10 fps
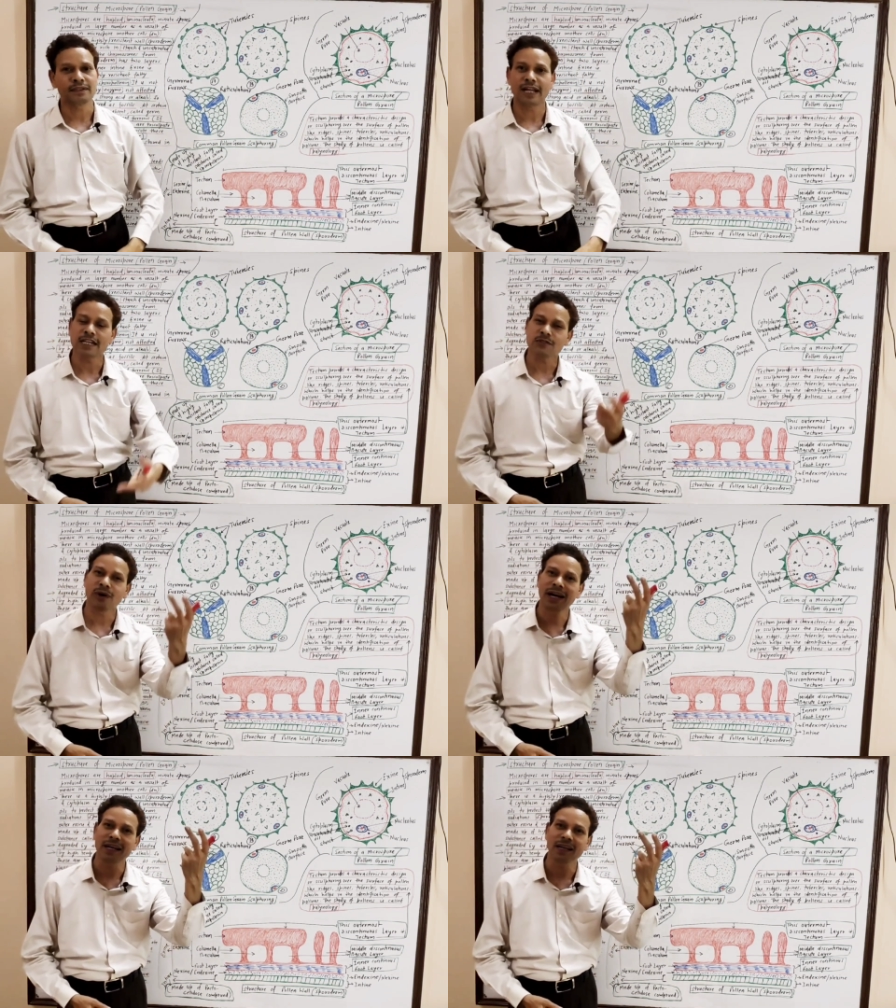That's
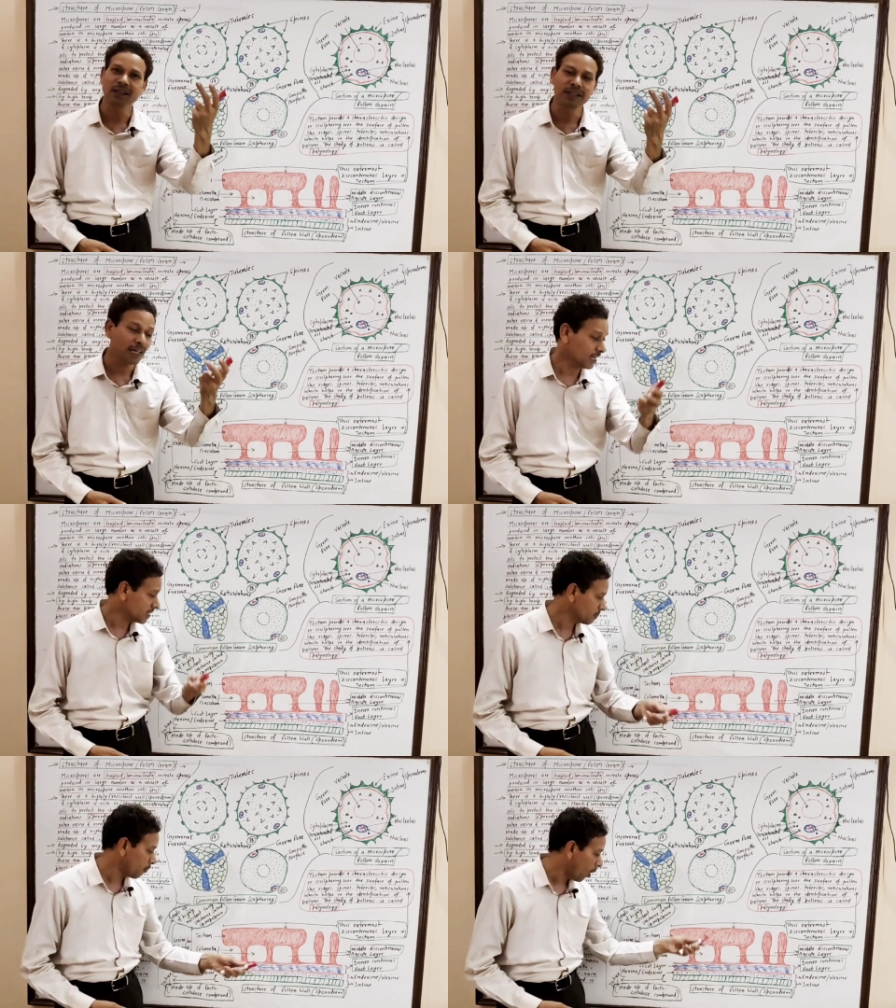why
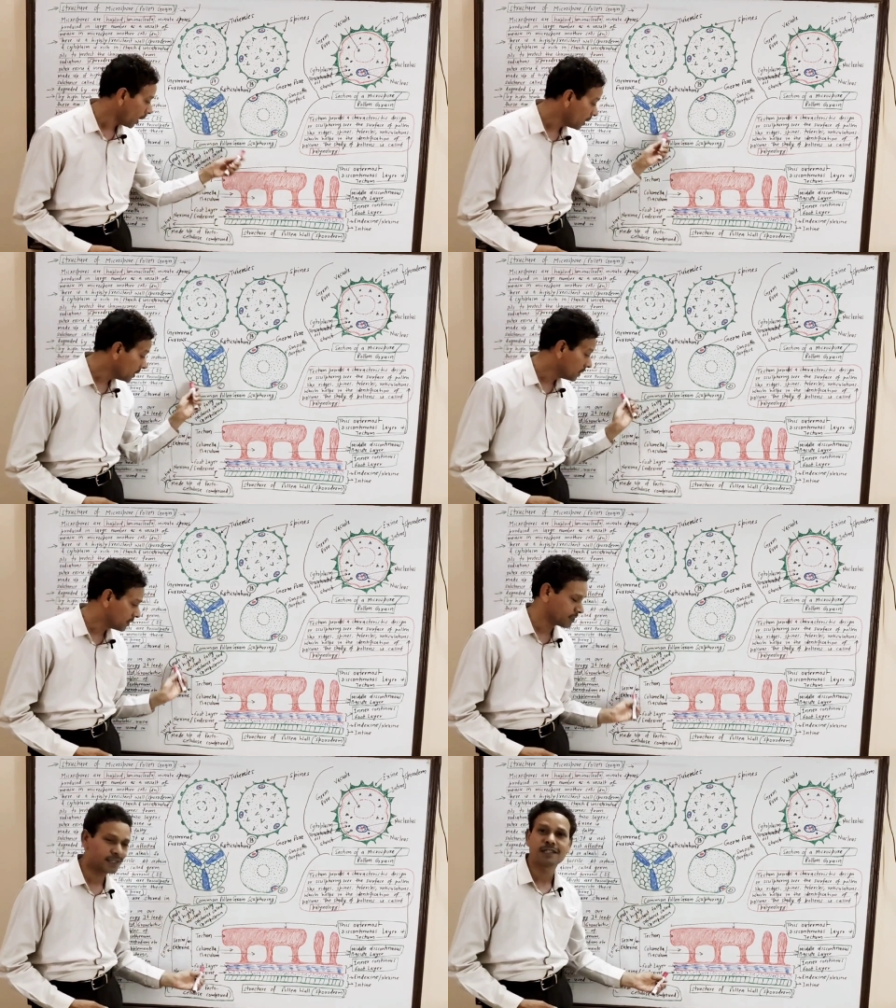these
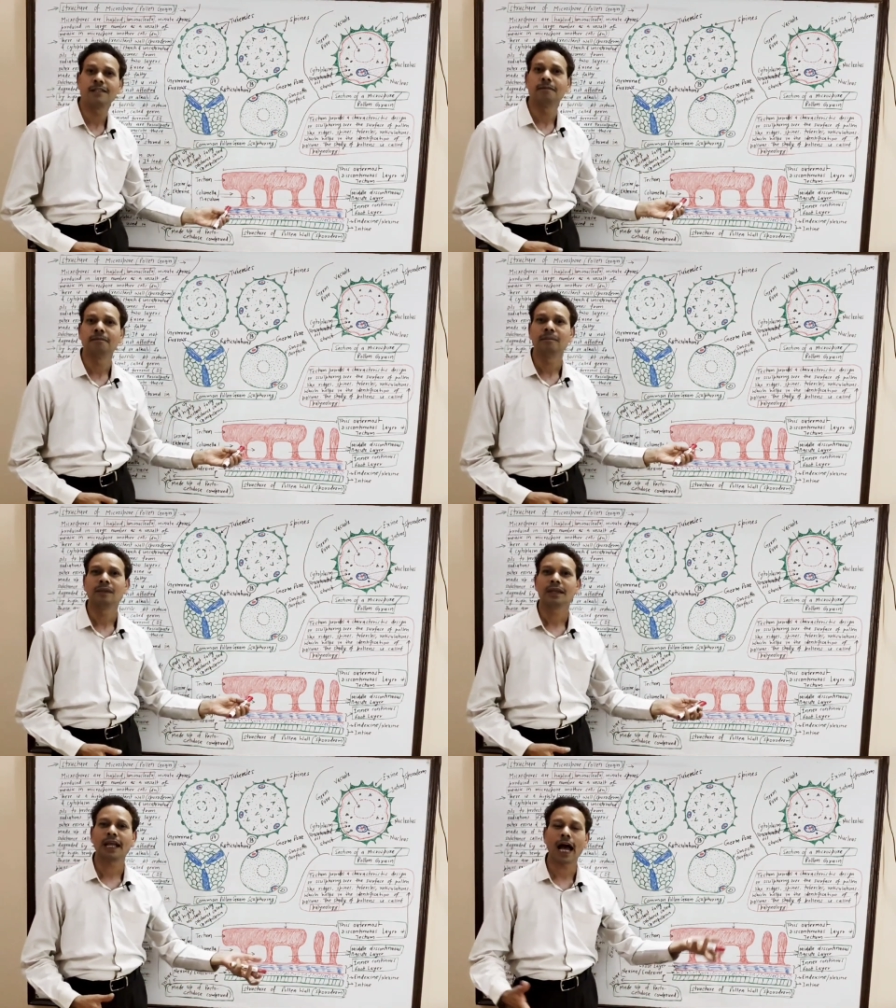pollens
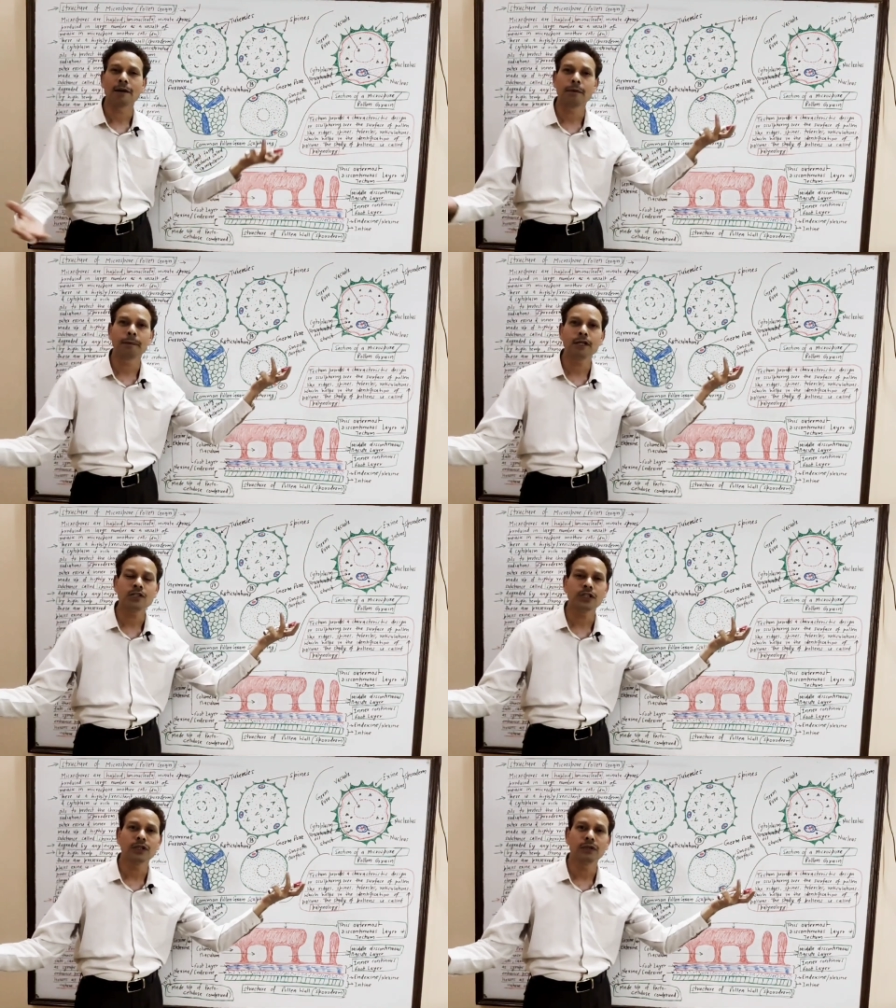can be
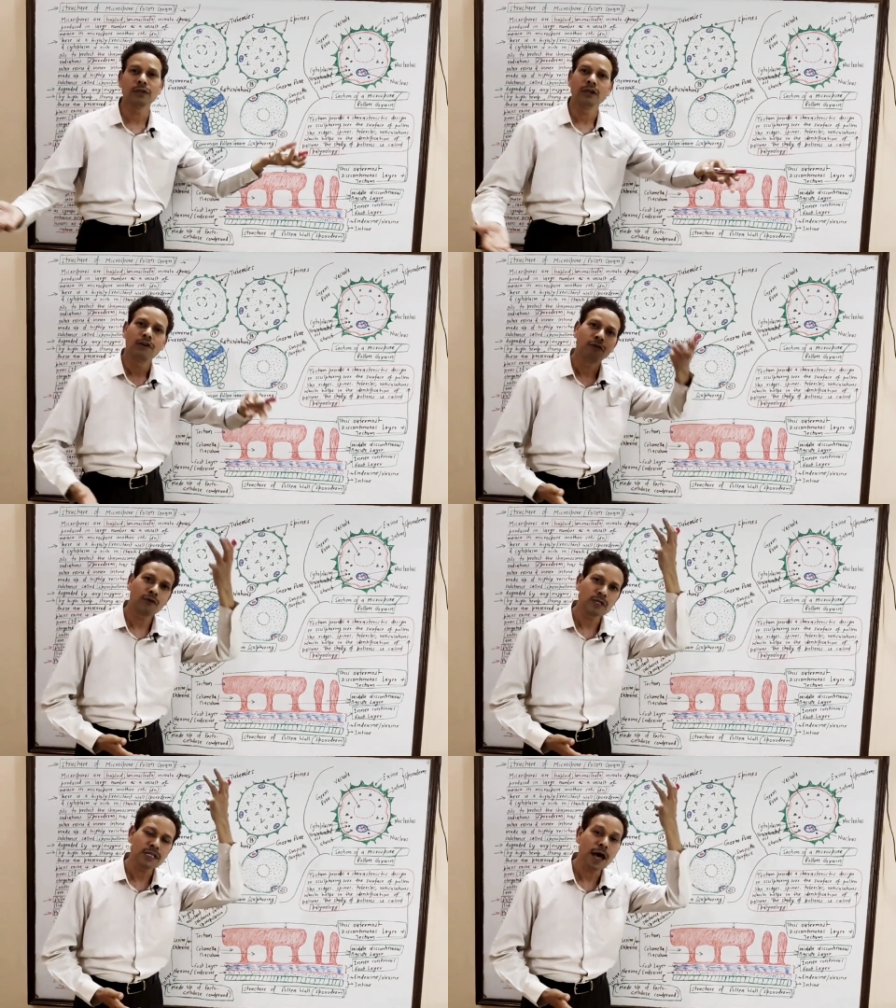preserved
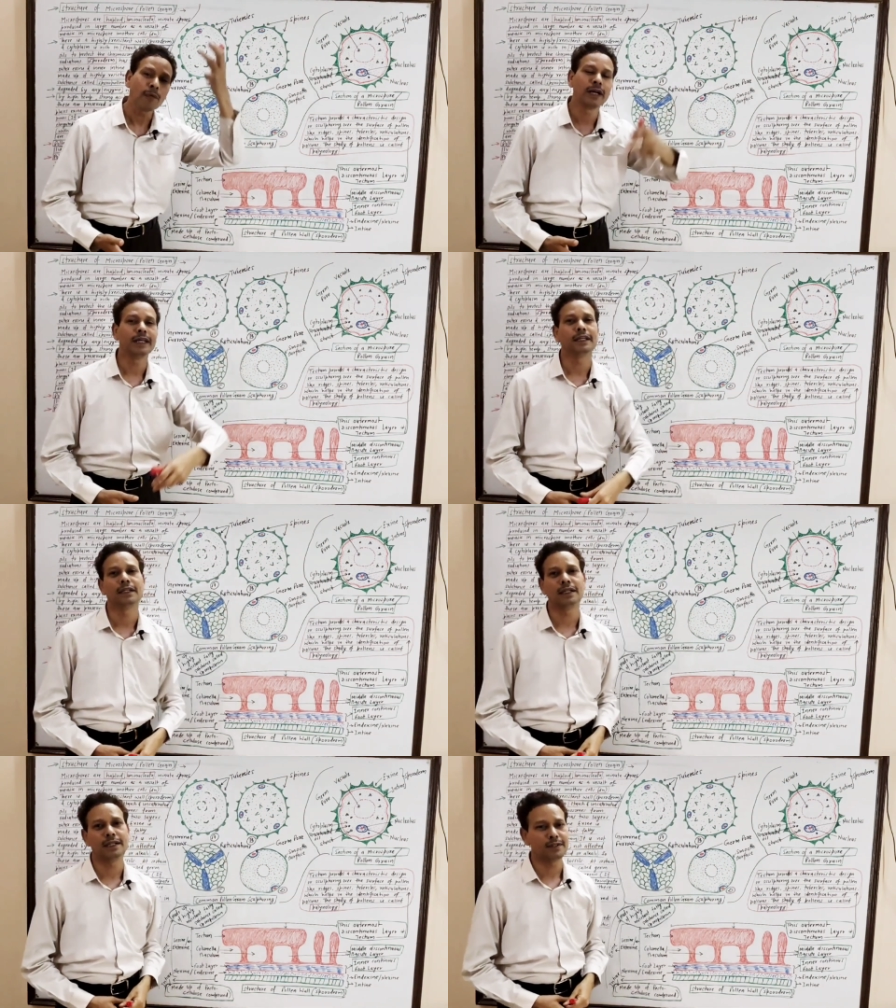for several
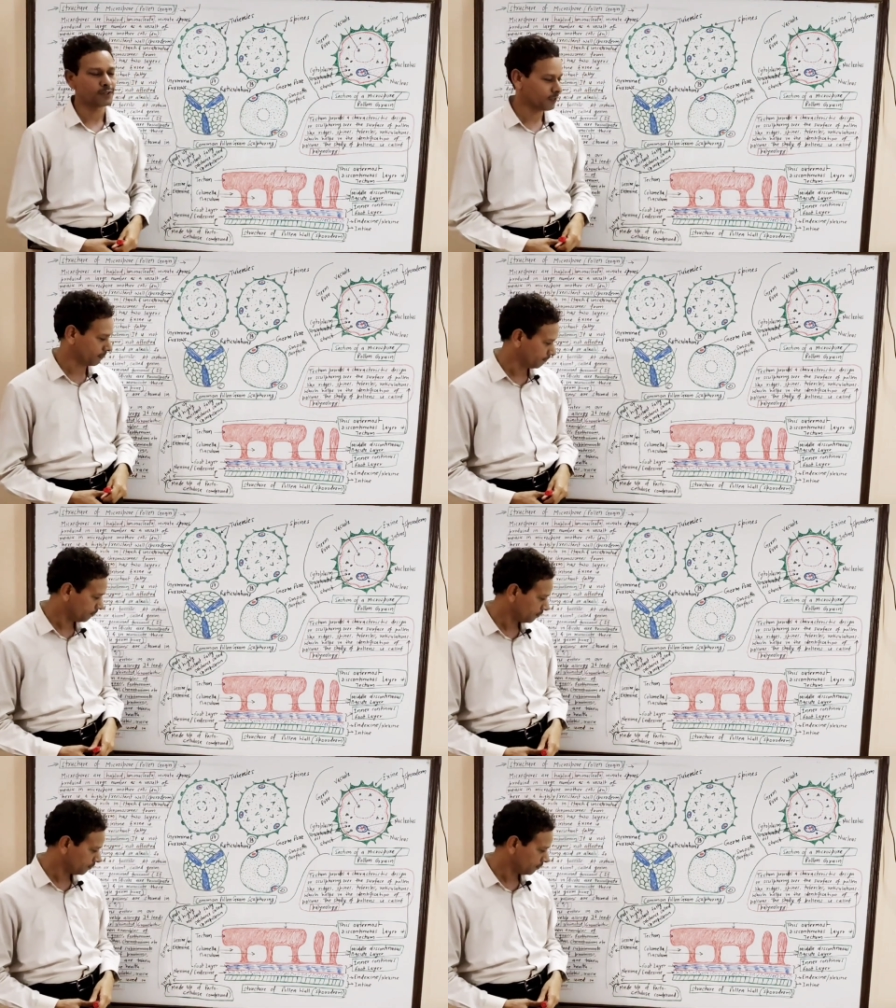years.